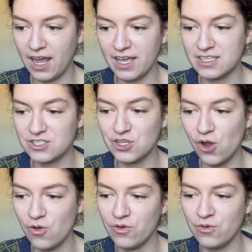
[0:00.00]
His
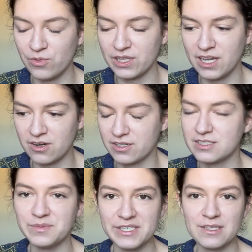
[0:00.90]
tone really
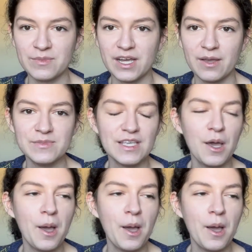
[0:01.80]
irks me sometimes.